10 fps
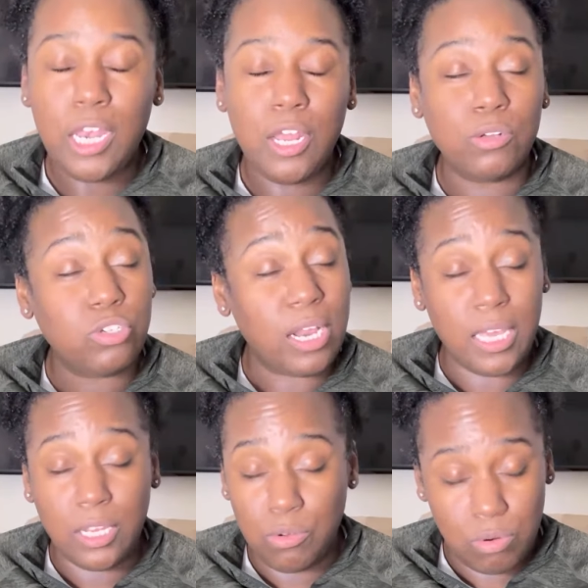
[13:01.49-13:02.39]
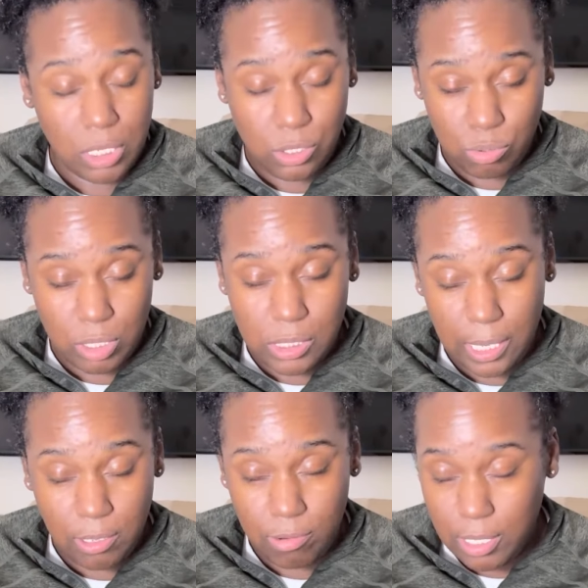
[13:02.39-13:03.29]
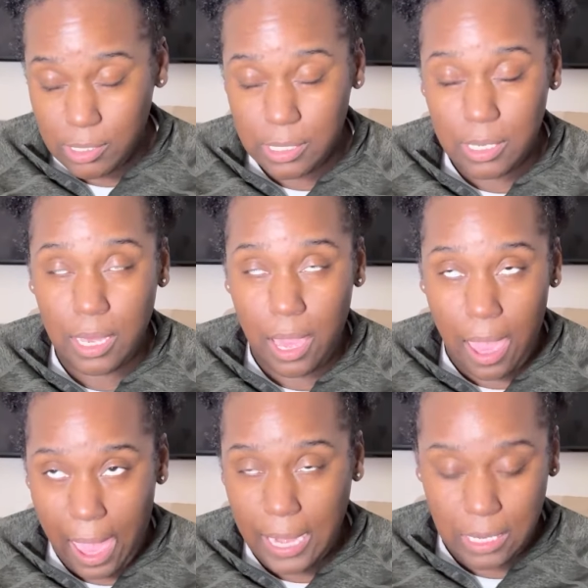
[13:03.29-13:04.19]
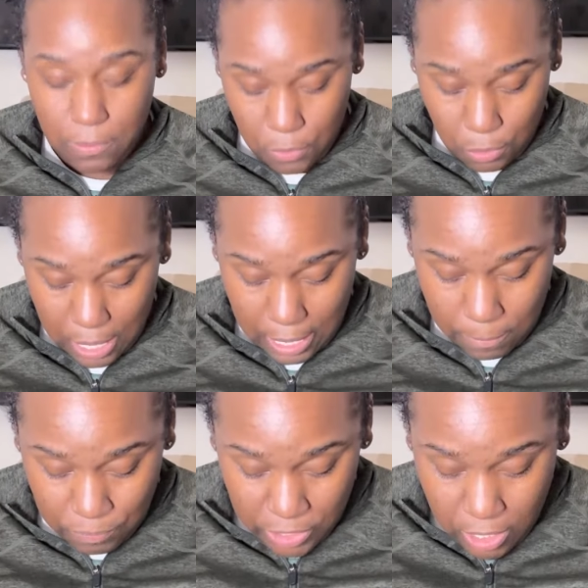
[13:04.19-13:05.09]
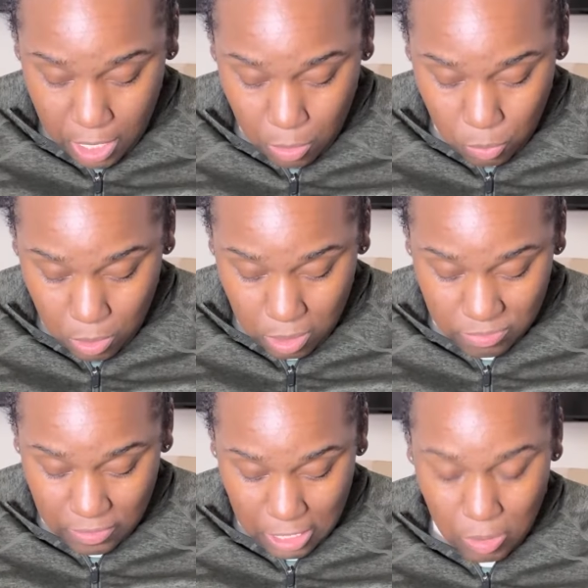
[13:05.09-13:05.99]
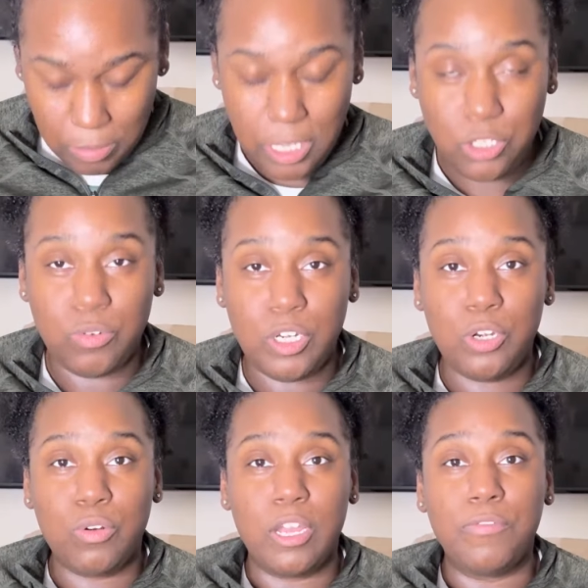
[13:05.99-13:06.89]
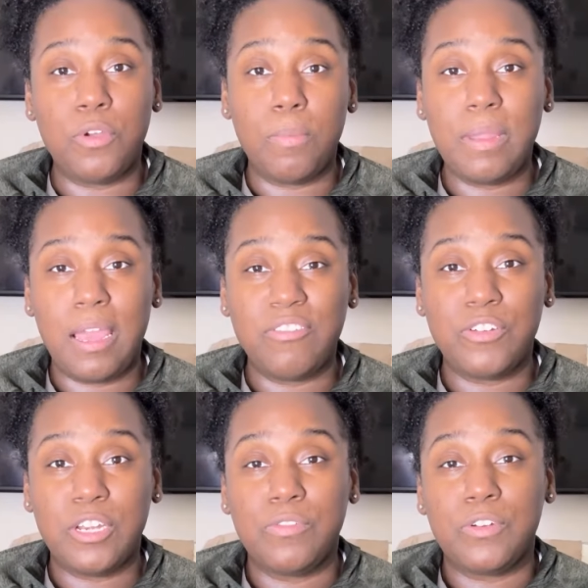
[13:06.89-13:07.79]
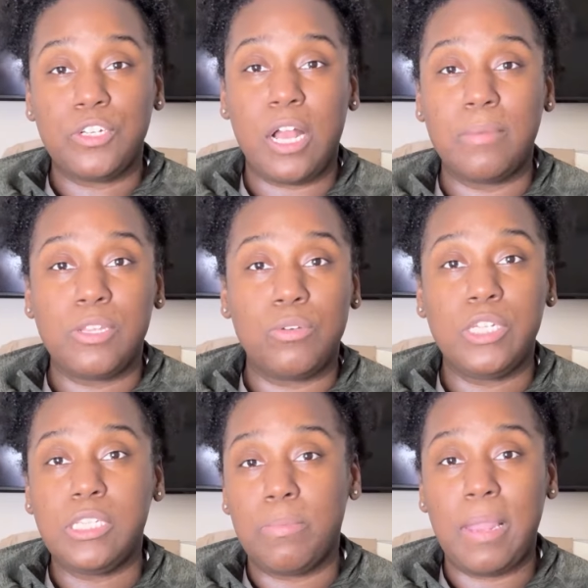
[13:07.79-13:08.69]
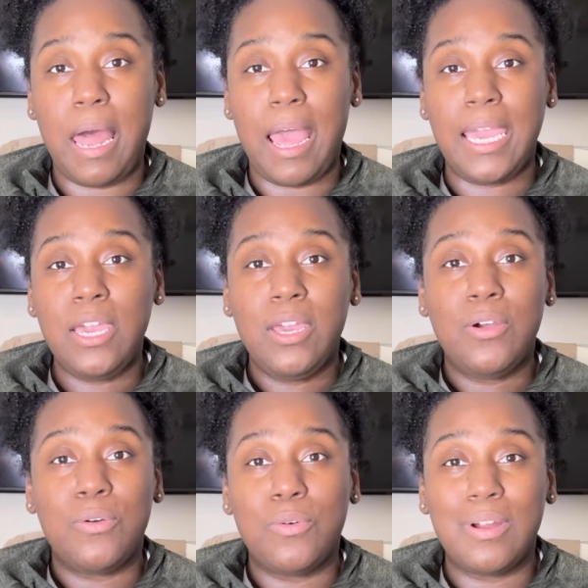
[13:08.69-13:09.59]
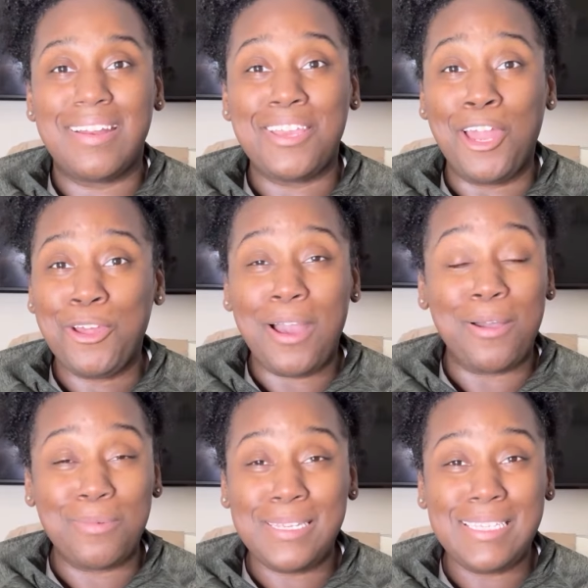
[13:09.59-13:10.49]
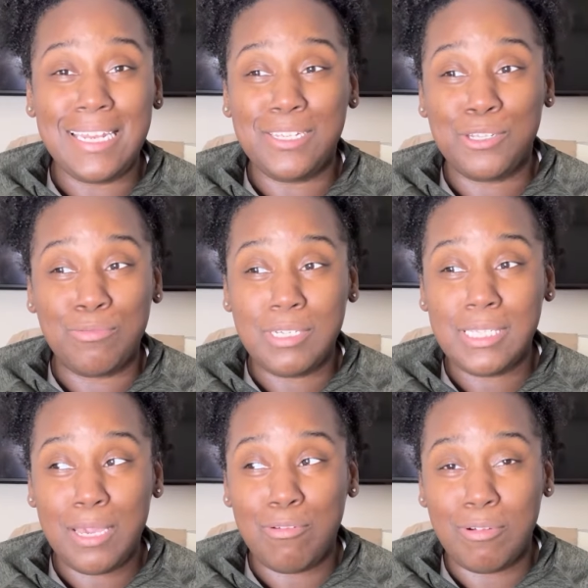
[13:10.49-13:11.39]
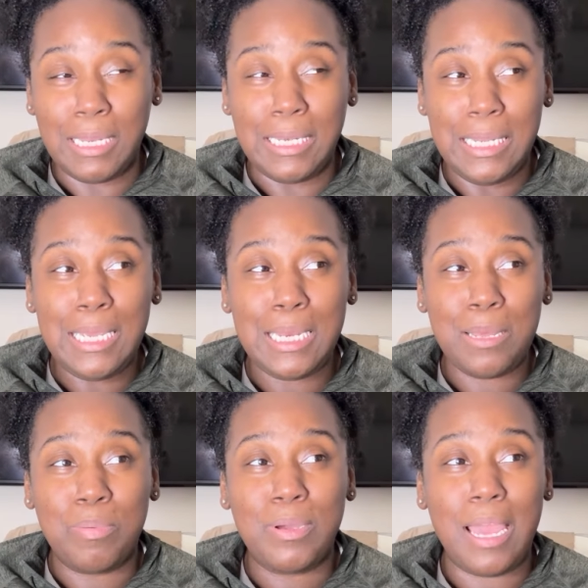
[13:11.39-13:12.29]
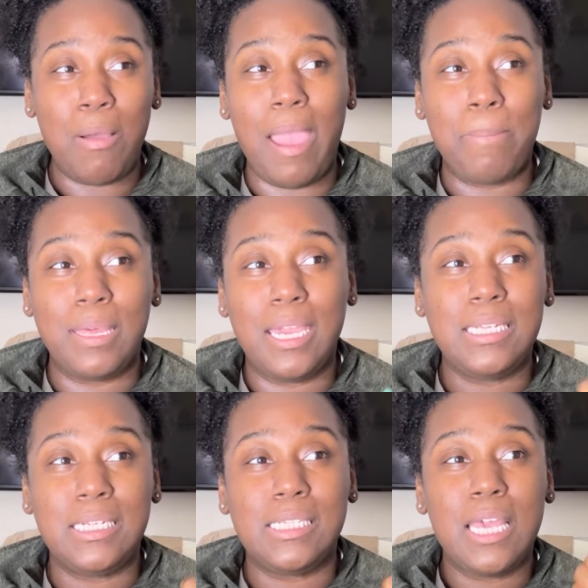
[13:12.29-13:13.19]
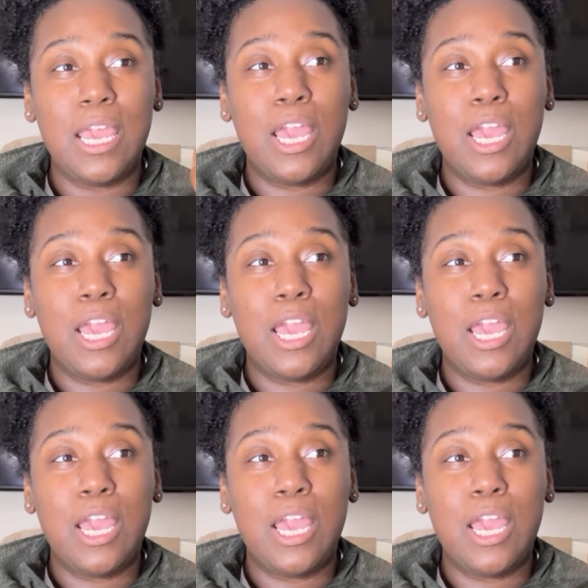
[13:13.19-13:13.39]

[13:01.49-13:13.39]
Don't try to ignore it, Taurus. Like, you need to get active, okay? A warm follow-up gets you in the door. If you're applying for different jobs, don't just apply. Or, y'all know I always say this, don't just get on Indeed and put out applications.